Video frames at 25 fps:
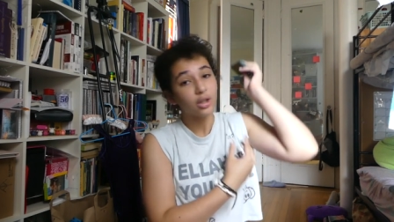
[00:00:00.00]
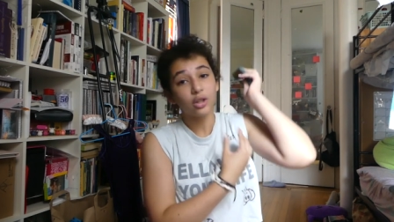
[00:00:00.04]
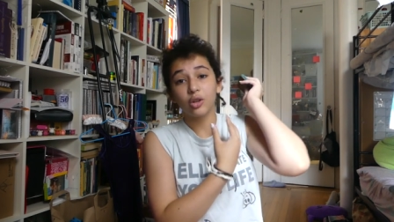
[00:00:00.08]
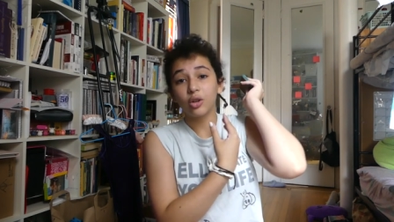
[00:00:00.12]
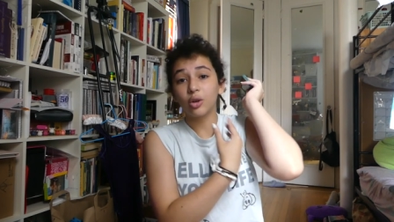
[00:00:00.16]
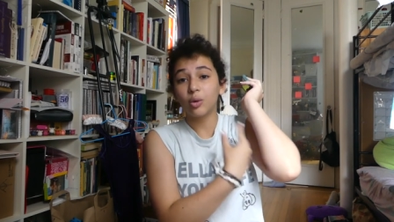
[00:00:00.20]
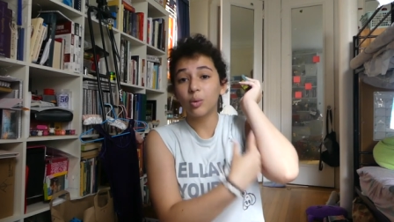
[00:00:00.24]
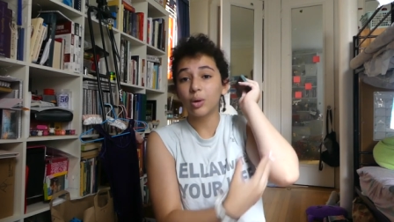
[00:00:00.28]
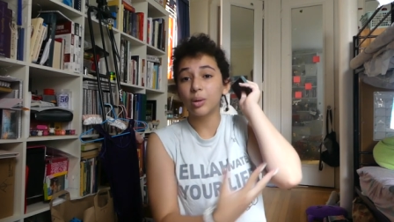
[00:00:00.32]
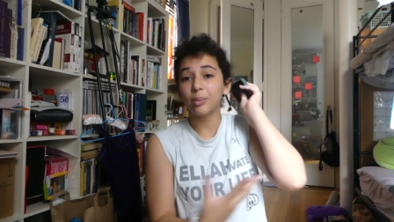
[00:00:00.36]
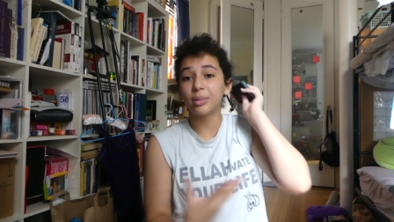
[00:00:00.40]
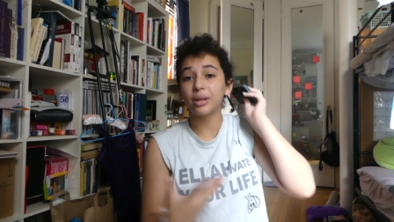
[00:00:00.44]
You
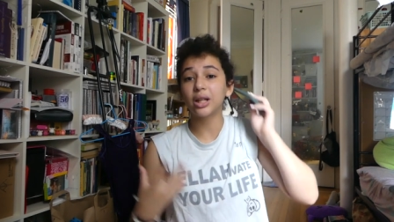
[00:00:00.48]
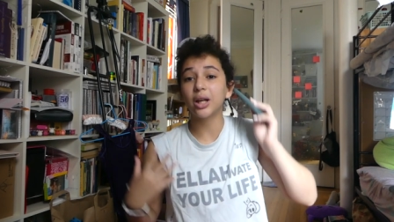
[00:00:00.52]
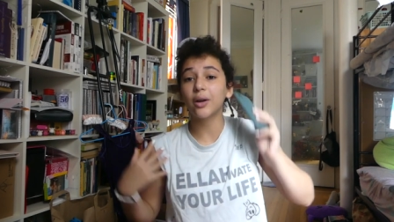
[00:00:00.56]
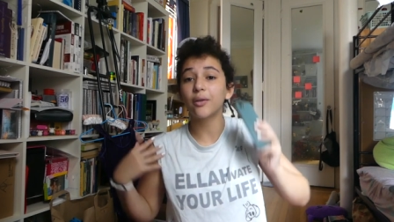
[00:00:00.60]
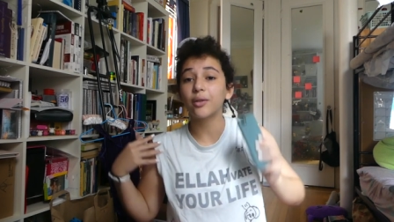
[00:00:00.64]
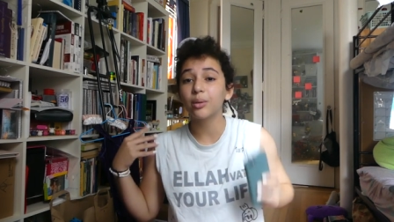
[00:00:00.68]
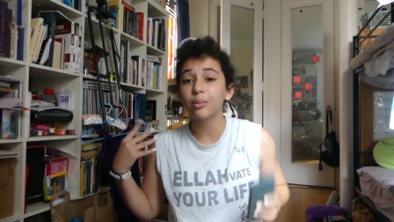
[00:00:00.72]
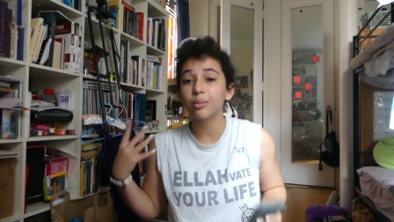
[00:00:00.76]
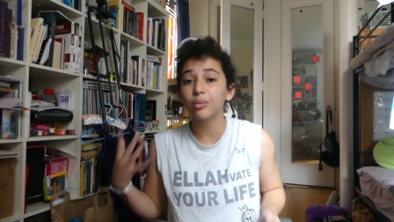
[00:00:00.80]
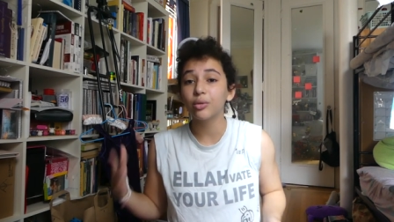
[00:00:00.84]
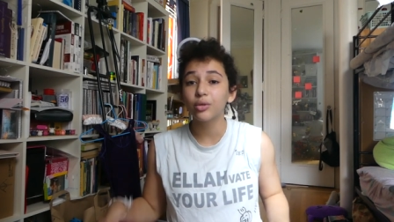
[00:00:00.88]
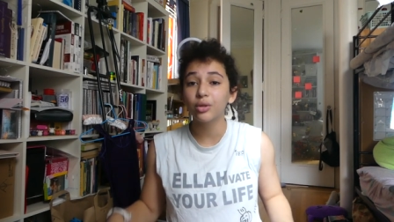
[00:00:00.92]
don't want to be
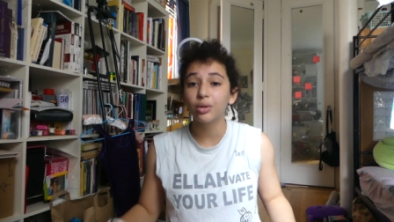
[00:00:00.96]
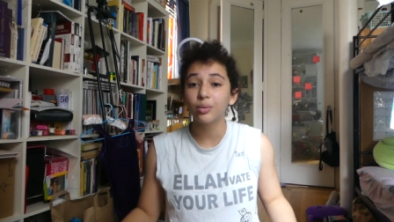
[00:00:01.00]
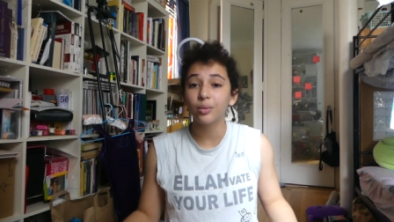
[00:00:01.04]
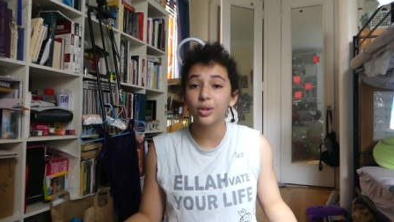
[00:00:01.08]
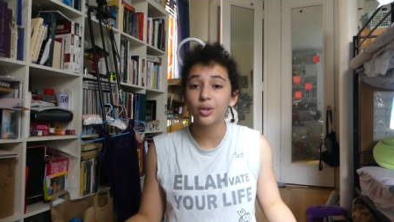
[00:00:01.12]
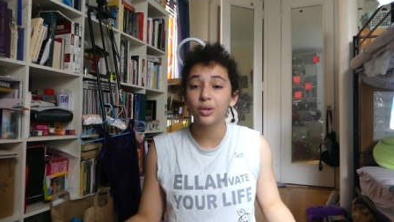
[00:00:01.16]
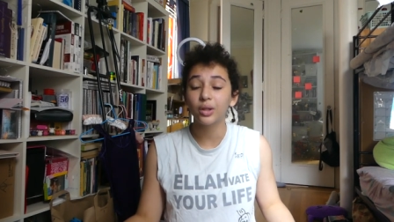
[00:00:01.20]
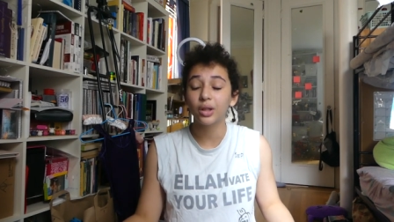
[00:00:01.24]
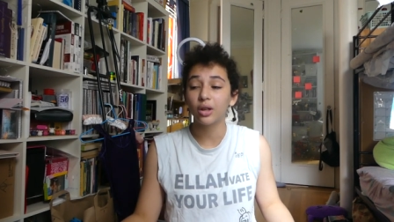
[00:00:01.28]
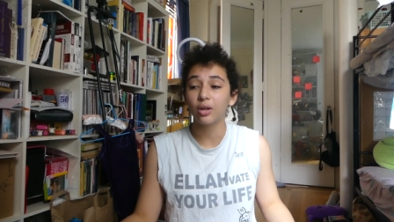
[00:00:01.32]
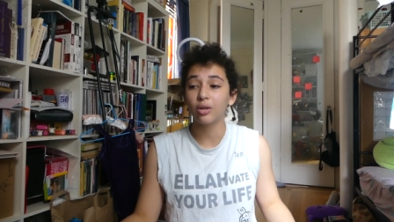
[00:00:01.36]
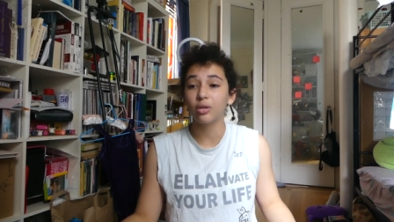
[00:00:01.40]
covered in bruises when
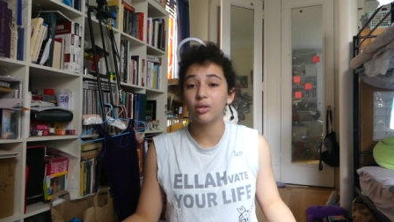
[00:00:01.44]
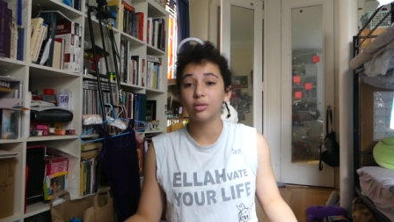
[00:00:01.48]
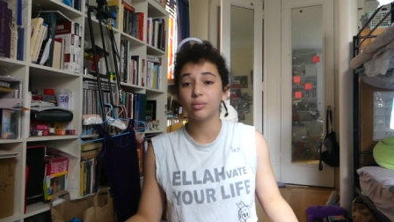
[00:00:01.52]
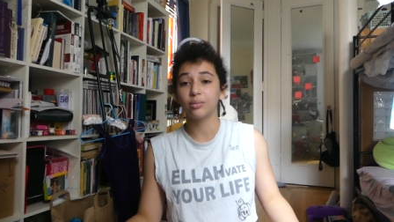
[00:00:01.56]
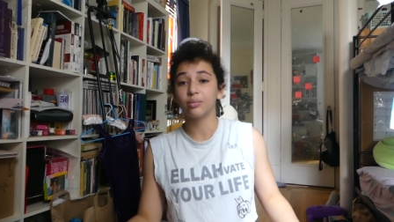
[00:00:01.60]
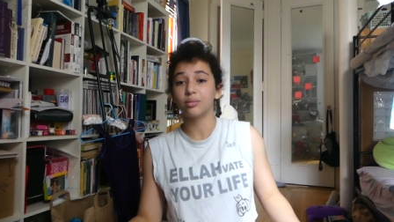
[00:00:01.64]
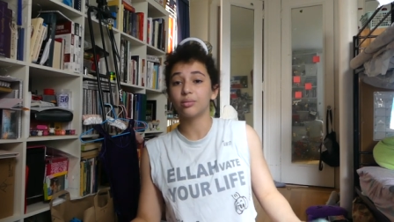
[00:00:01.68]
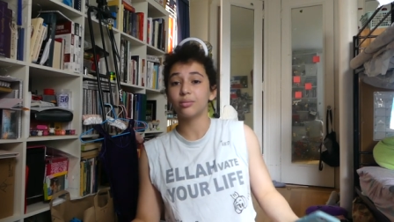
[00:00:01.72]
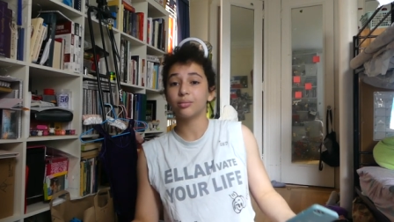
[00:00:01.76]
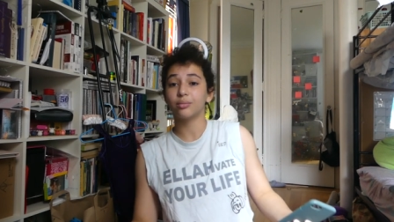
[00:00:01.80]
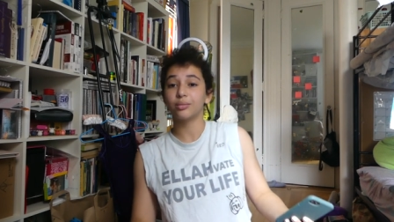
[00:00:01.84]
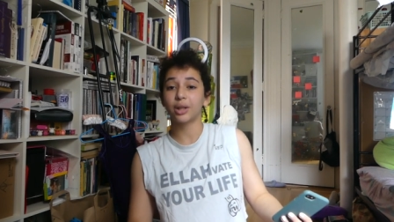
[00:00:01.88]
you get home,
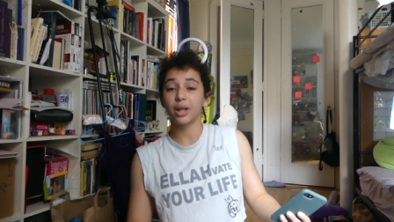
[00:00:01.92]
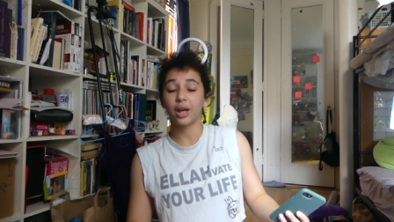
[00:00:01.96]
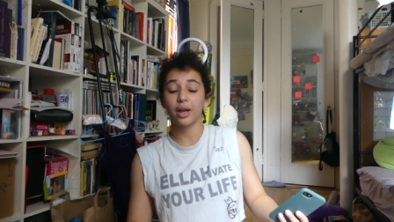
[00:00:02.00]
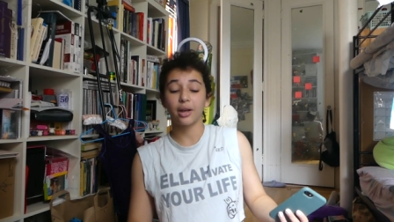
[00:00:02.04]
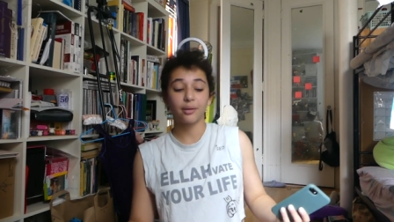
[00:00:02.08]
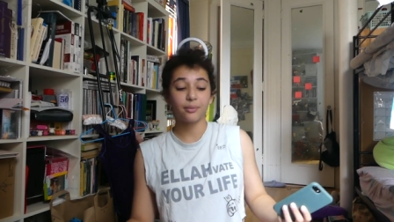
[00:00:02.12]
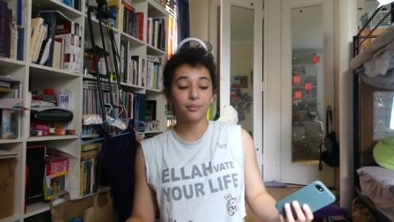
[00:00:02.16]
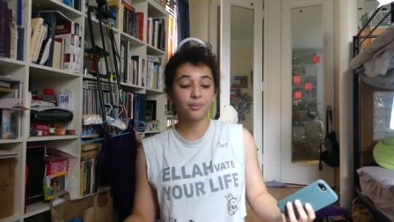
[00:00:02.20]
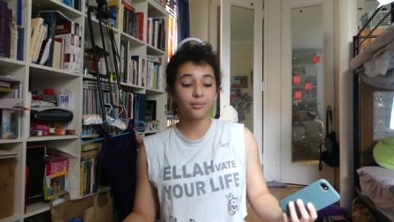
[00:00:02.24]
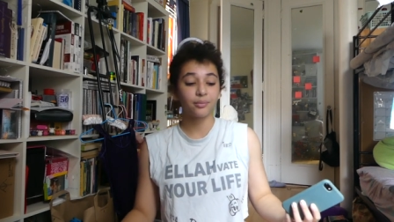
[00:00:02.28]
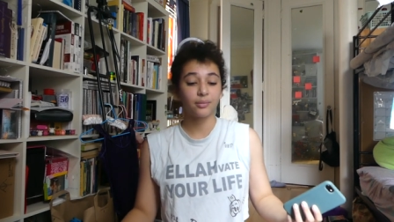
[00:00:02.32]
okay?